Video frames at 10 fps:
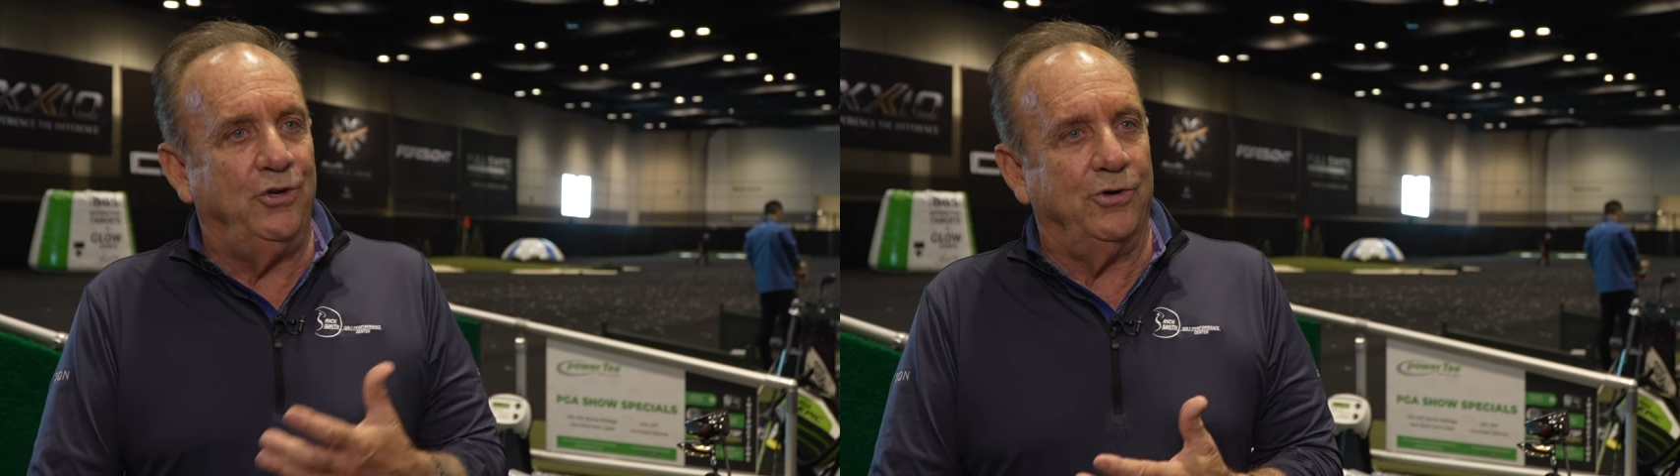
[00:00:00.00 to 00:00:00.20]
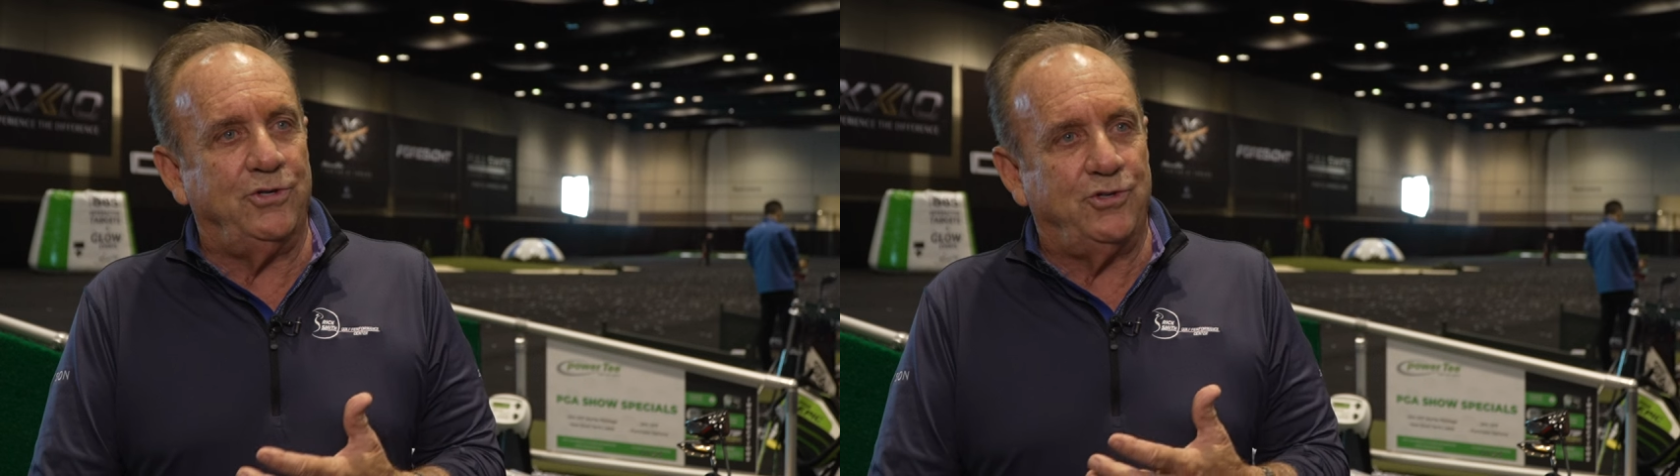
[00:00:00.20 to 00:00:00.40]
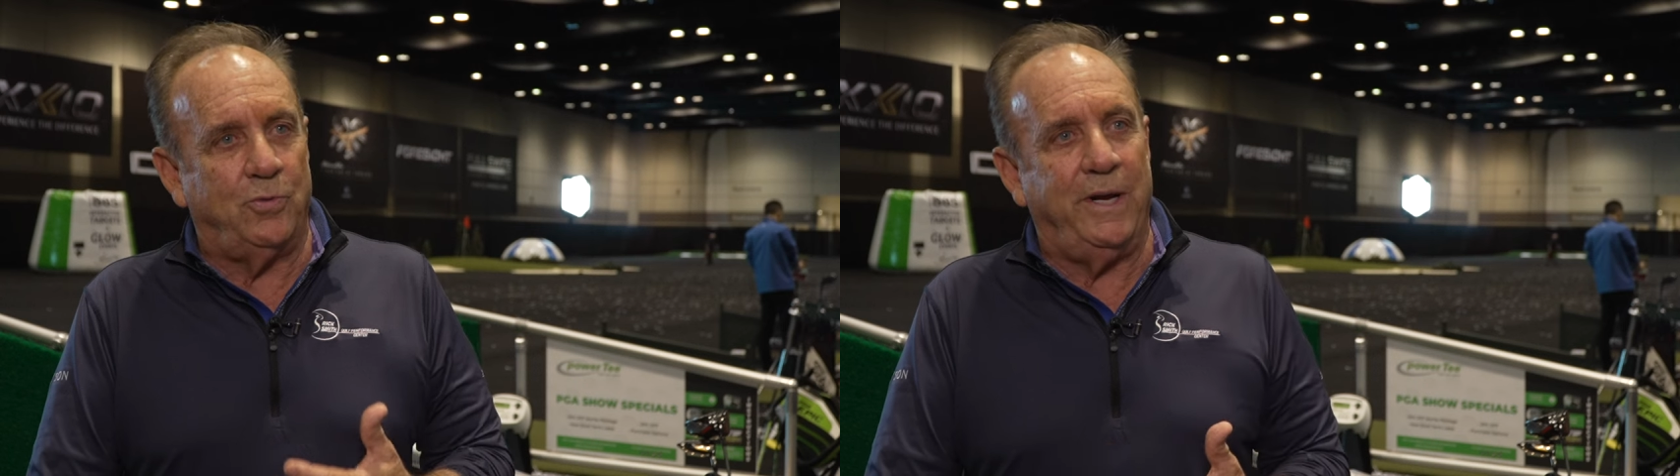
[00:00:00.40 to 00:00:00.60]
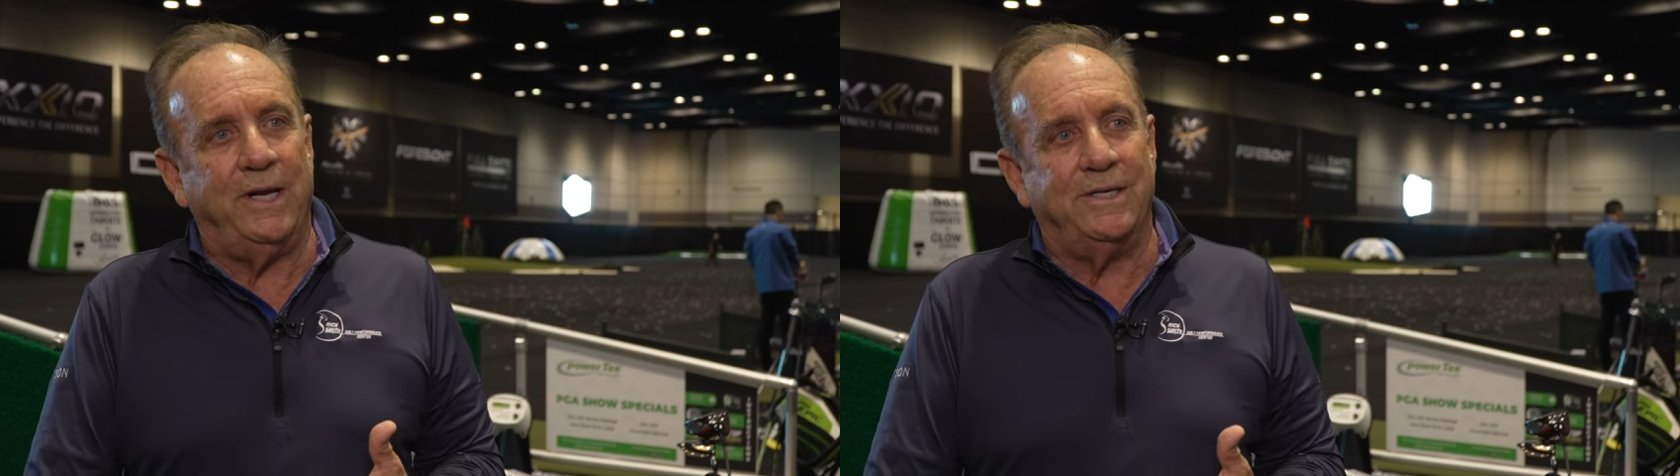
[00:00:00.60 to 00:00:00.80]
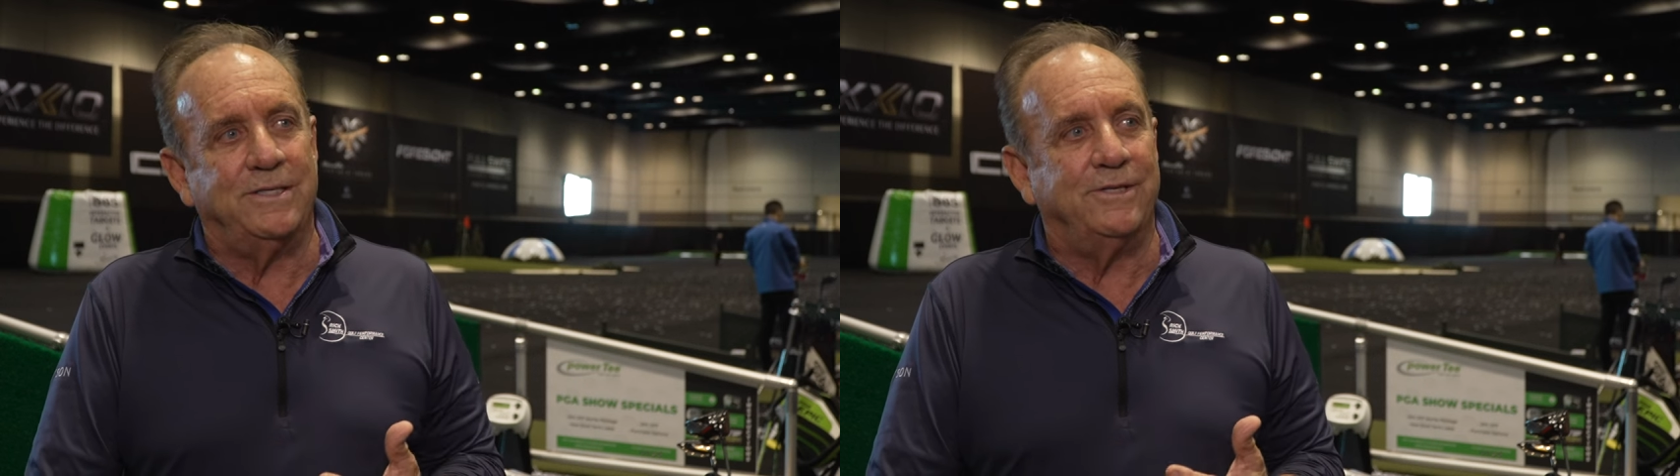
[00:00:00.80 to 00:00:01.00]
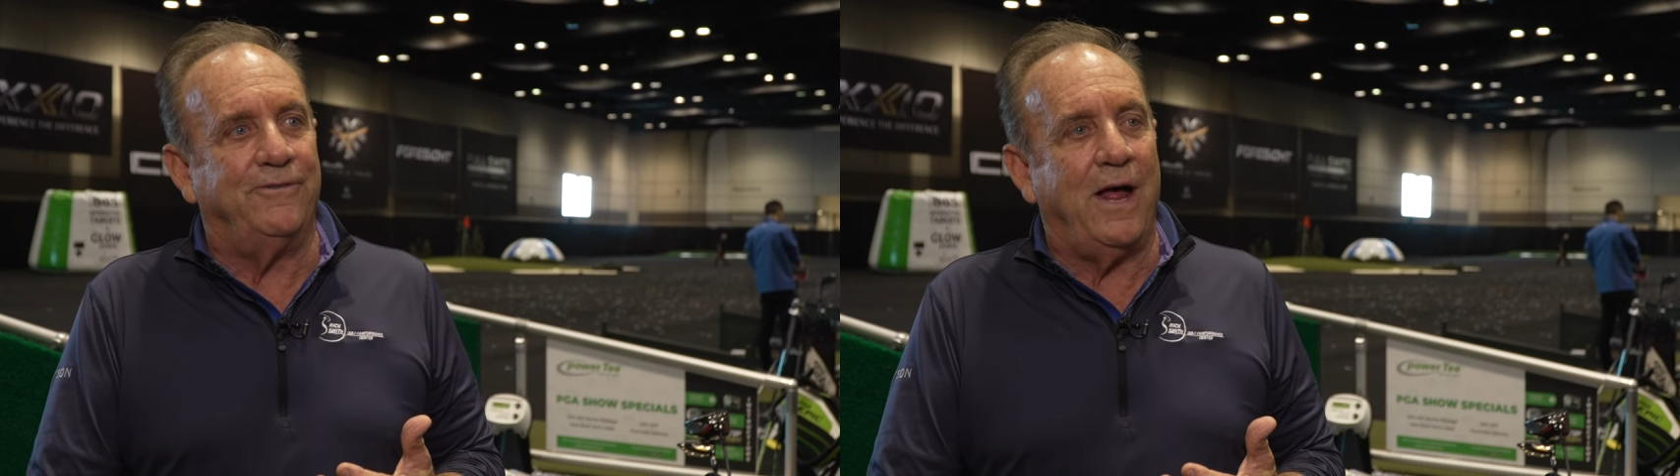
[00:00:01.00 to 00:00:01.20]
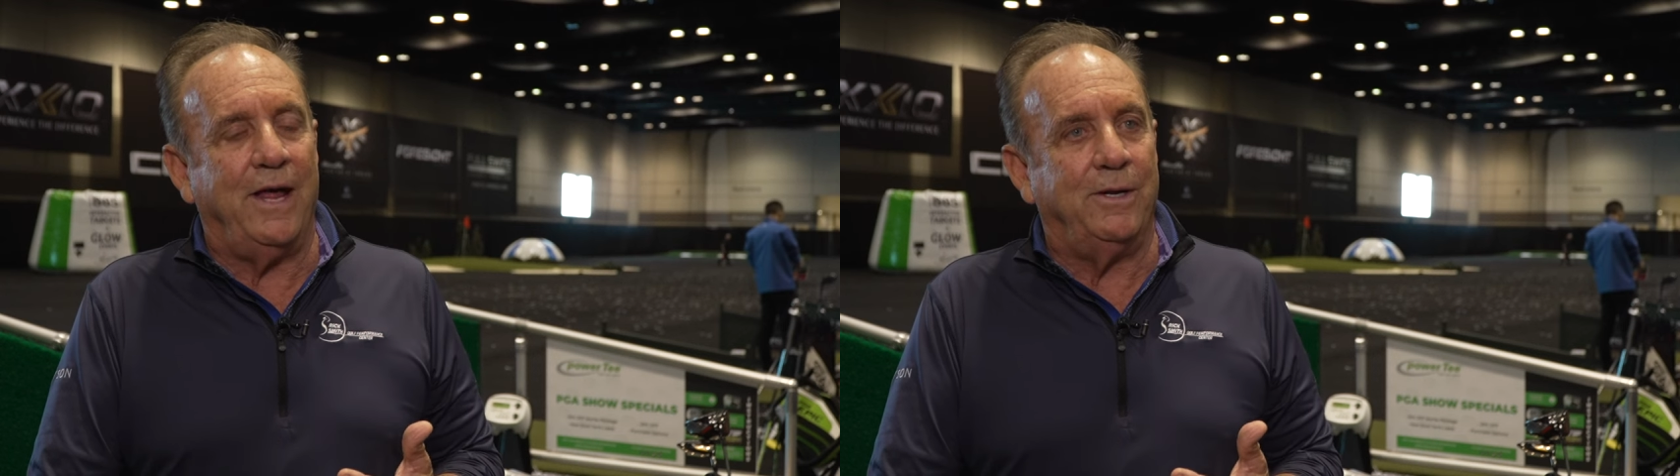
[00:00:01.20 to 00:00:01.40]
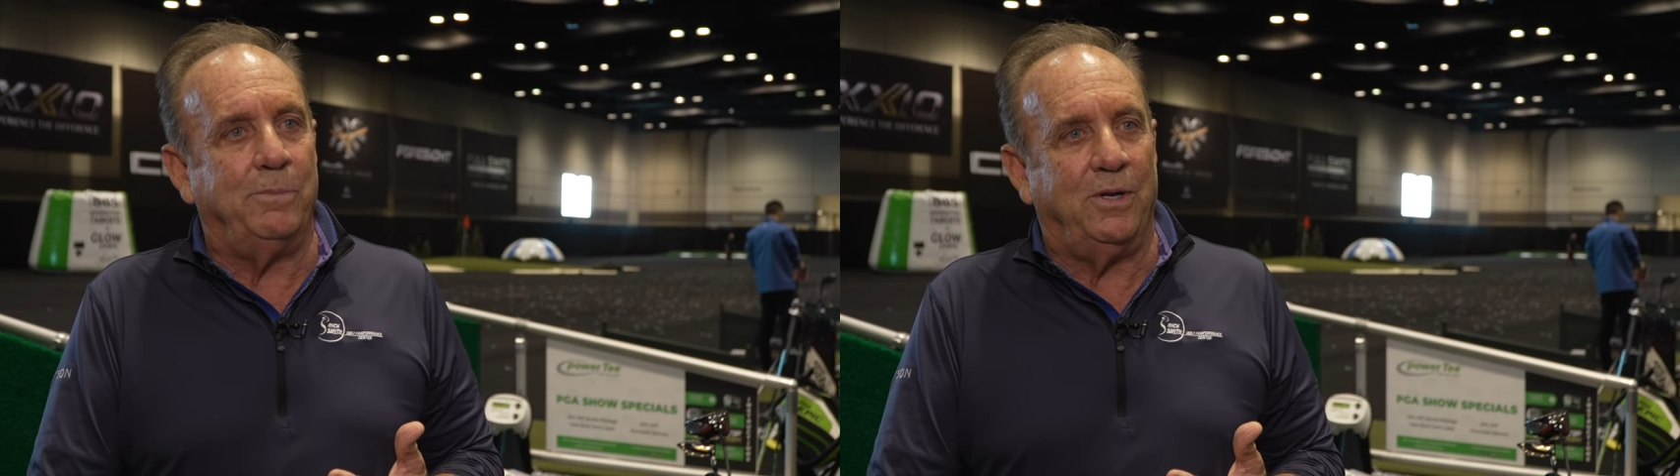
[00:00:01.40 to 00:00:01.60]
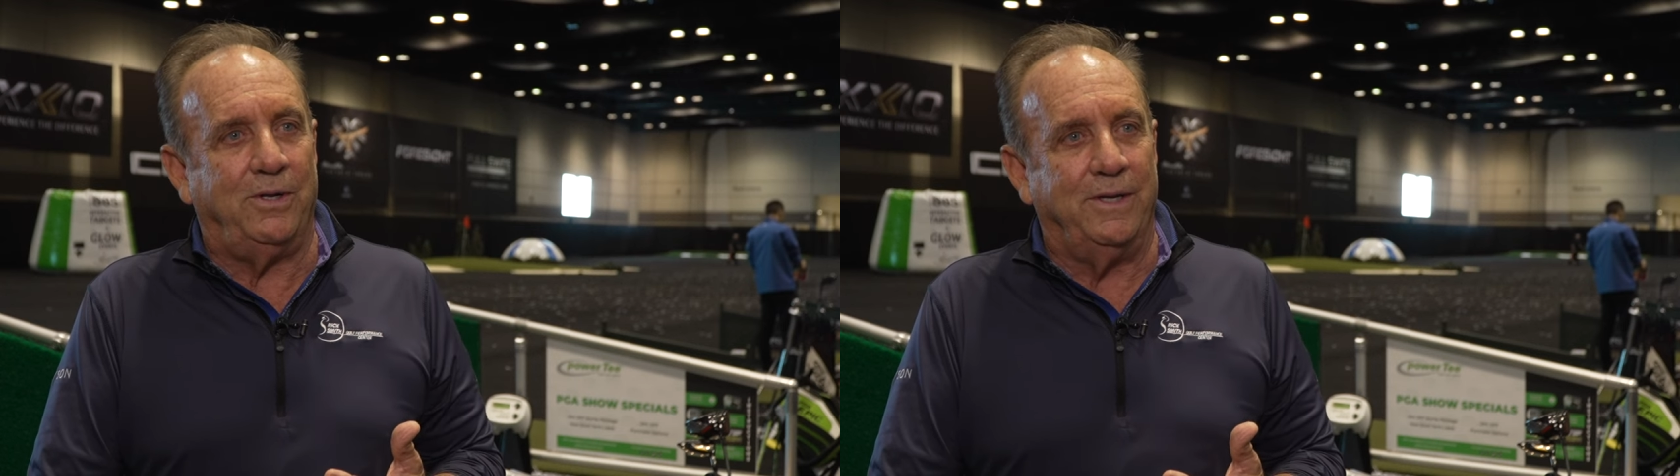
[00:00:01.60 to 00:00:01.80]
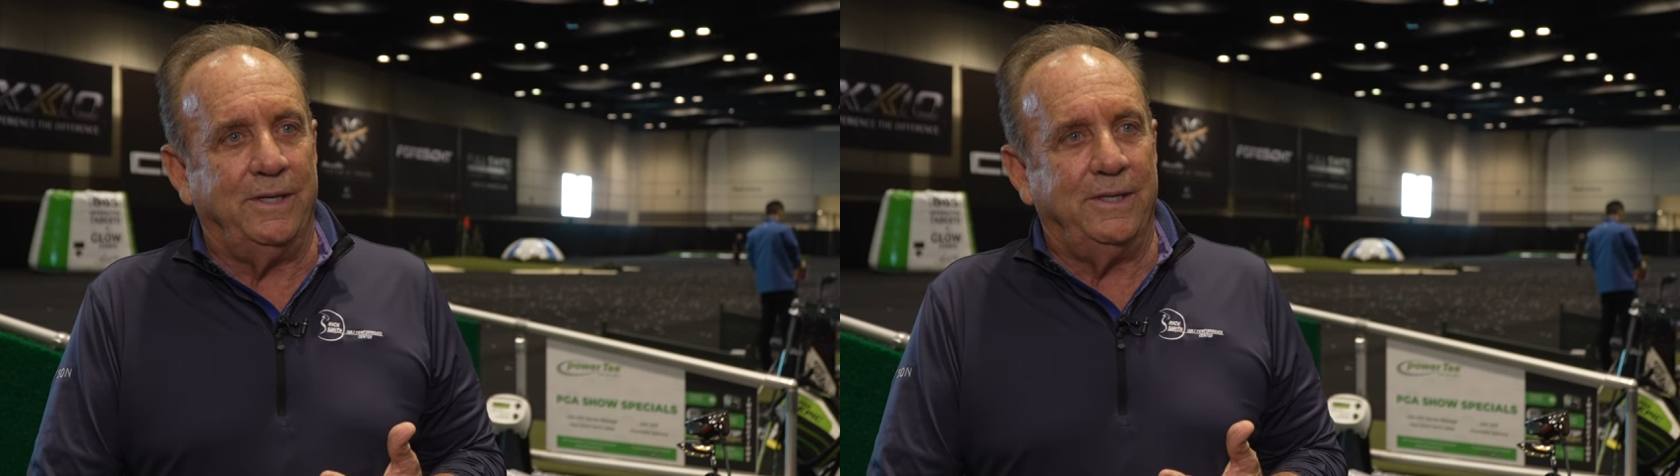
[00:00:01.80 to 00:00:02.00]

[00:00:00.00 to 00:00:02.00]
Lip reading: your swing is as valuable